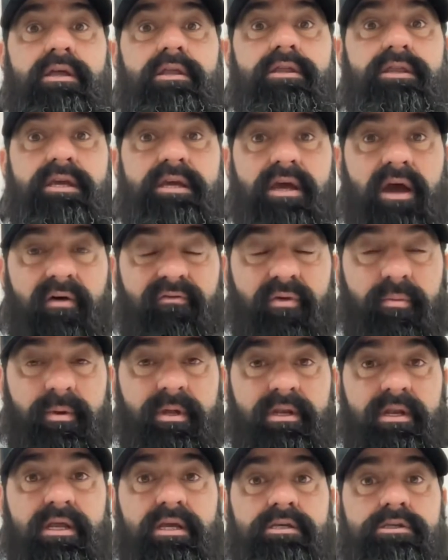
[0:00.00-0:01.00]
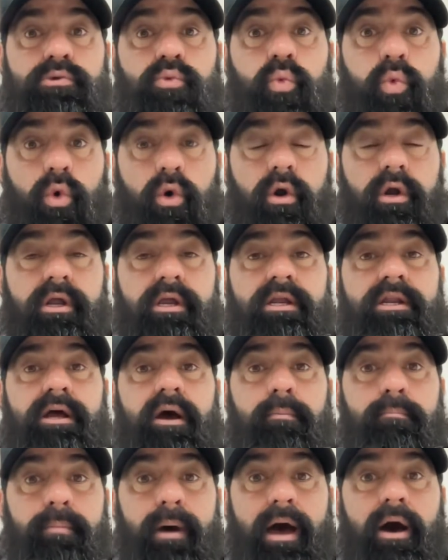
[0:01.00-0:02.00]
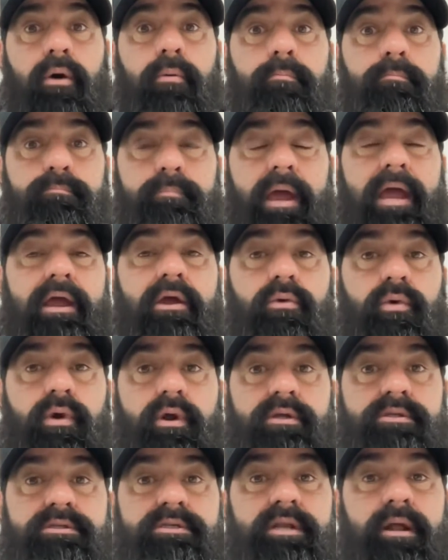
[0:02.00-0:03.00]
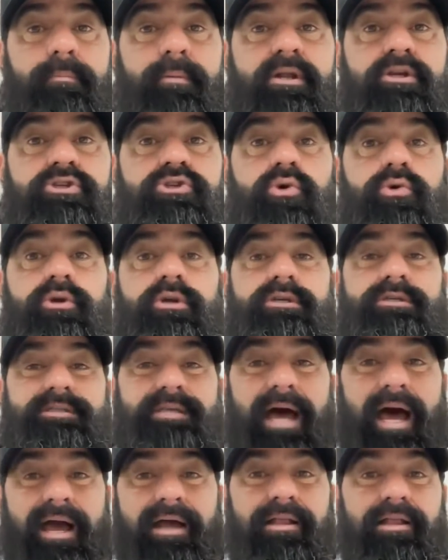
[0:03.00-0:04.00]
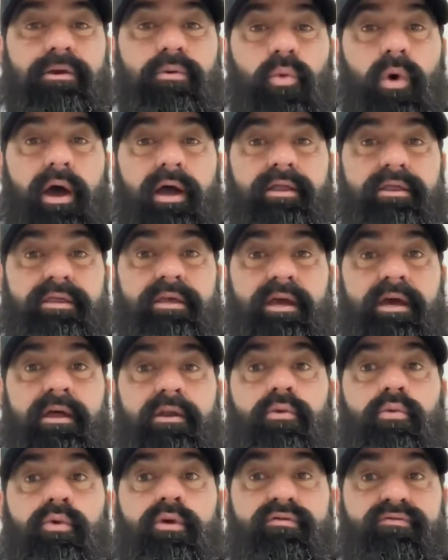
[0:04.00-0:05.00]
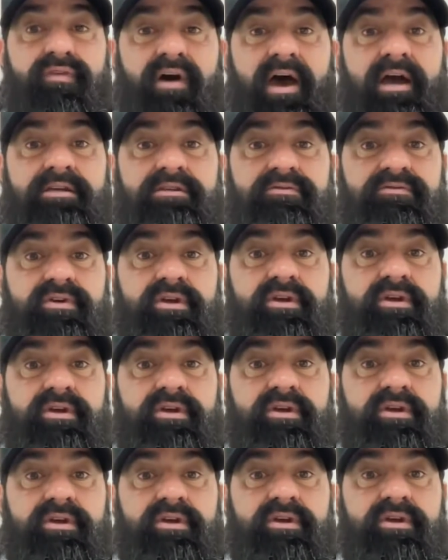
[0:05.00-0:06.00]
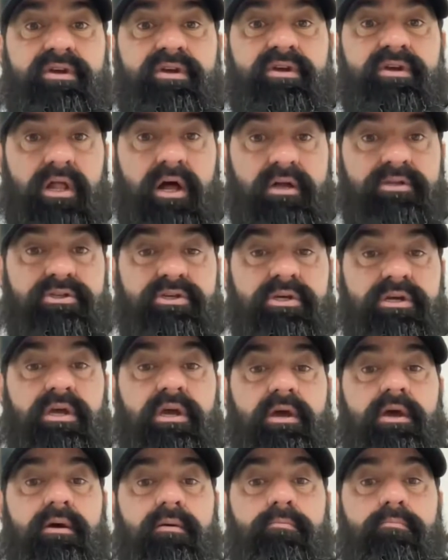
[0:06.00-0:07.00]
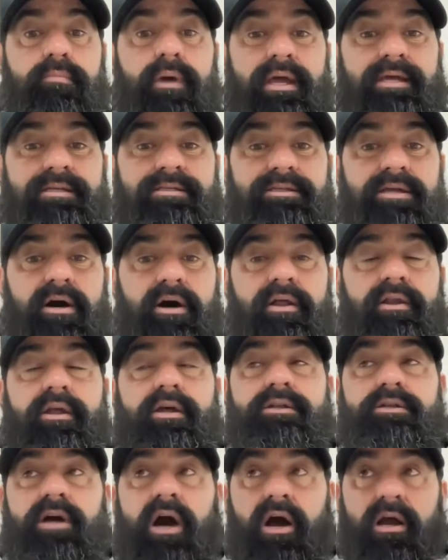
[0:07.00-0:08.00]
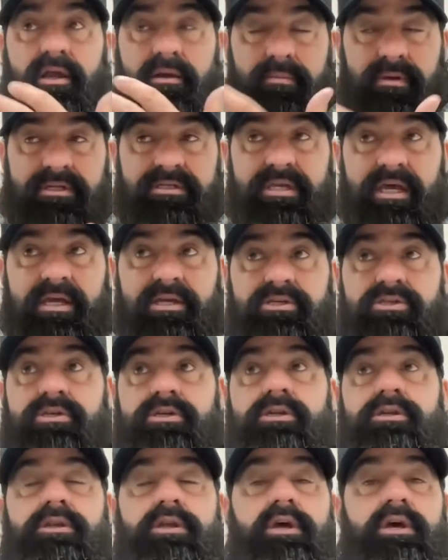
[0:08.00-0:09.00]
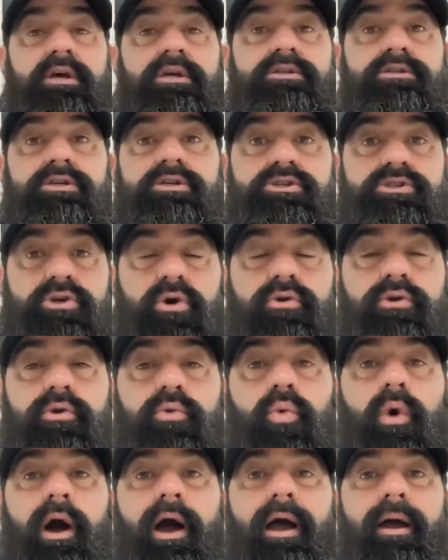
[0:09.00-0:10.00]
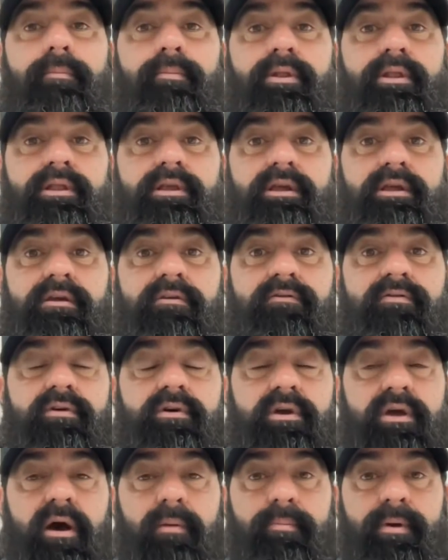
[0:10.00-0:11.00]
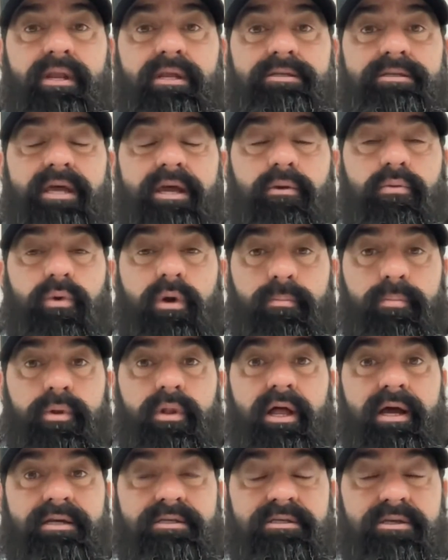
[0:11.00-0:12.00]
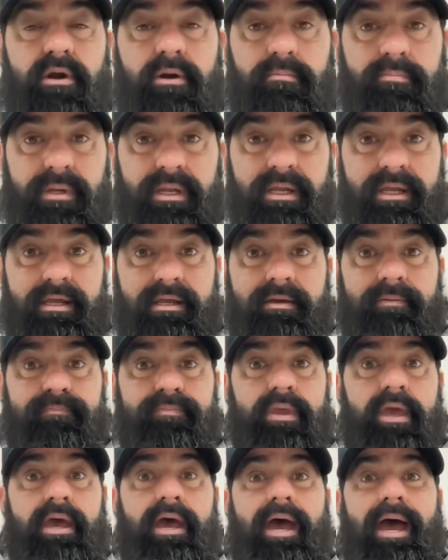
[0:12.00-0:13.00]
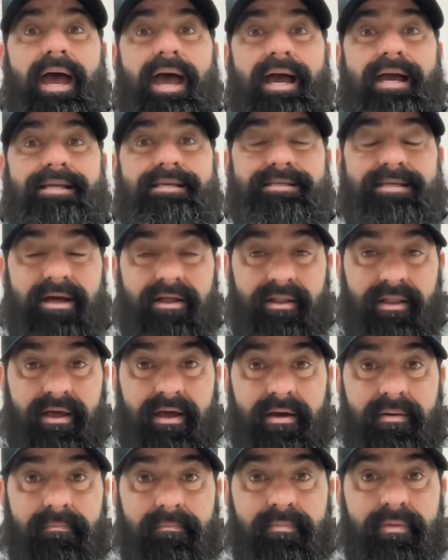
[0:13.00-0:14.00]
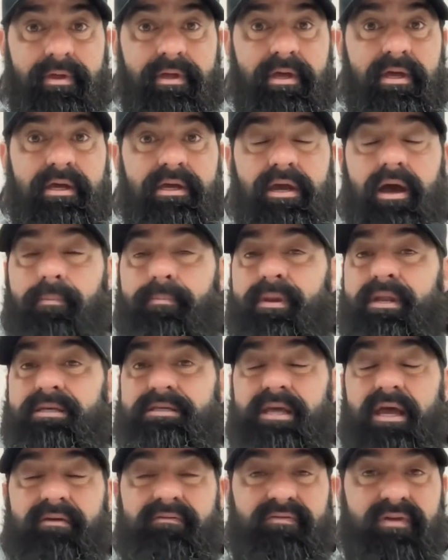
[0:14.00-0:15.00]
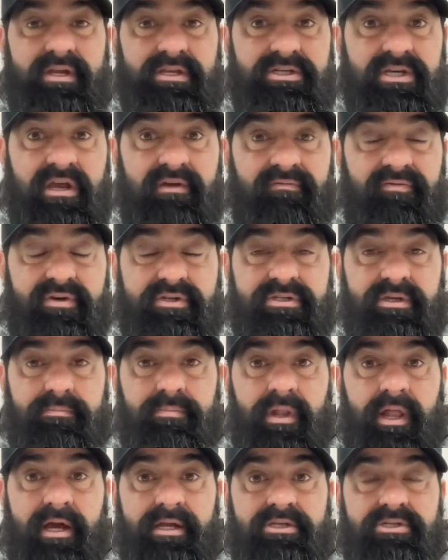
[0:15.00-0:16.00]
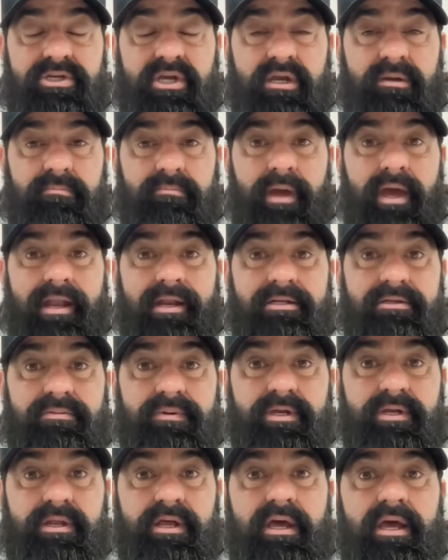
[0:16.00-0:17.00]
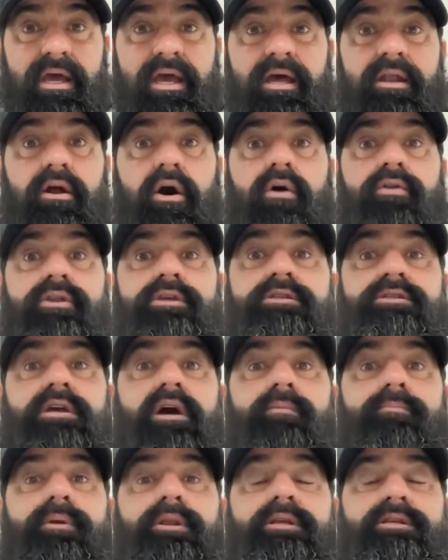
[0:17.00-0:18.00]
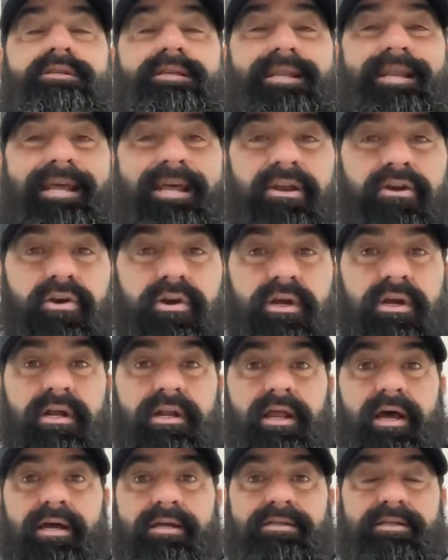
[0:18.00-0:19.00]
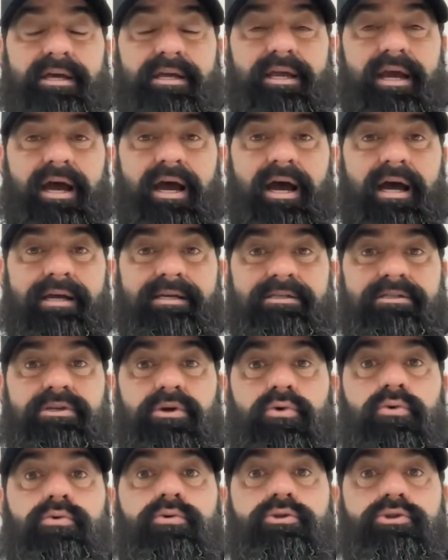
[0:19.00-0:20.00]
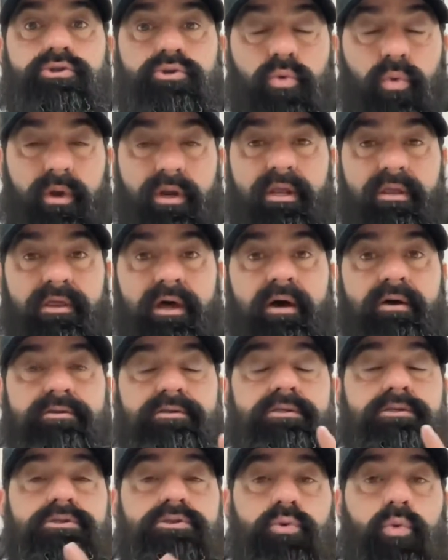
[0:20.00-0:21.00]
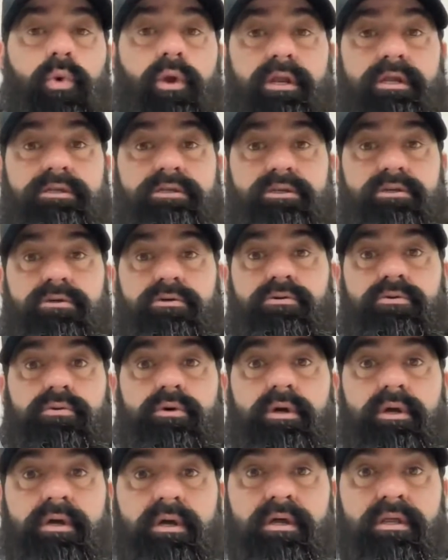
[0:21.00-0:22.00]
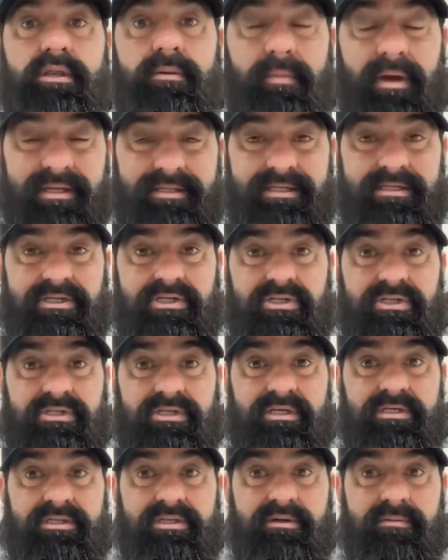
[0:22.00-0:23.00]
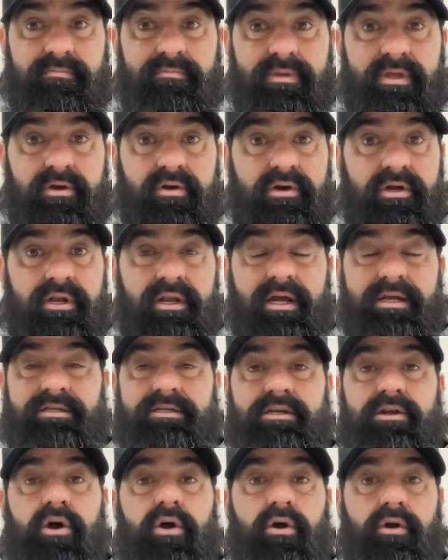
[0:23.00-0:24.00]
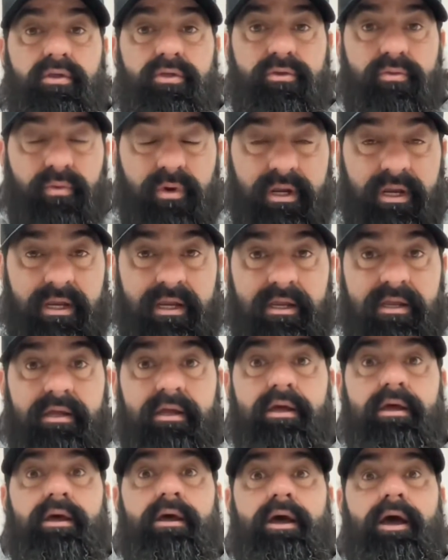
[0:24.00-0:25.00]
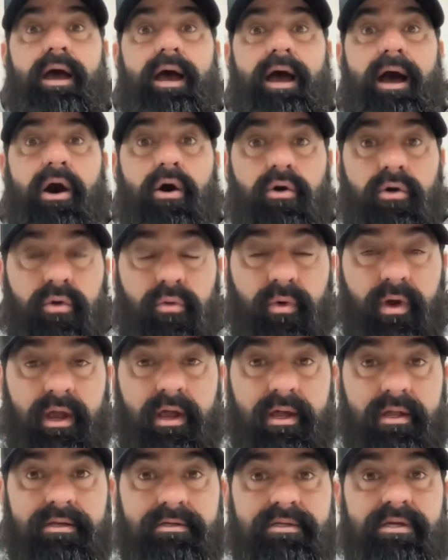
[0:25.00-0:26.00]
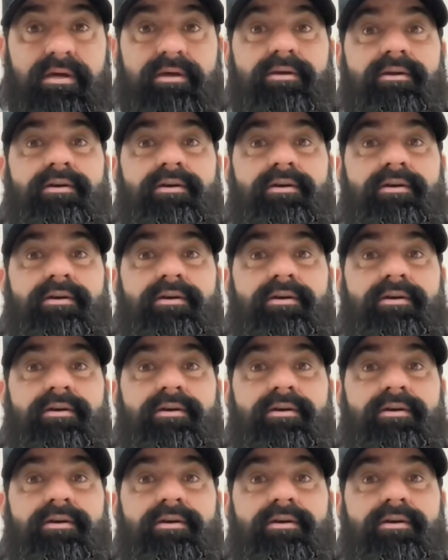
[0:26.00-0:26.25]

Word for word: The government is worried about bank runs, and I'm going to show you exactly why at the end with facts, figures, numbers, logic, based on documentation to show you why I believe companies like Ripple, X R P, X L M, companies like VeChain for supply chain management, and all these companies that interconnect like I S O twenty thousand twenty-two, the messaging system that are connecting R three, Algorand,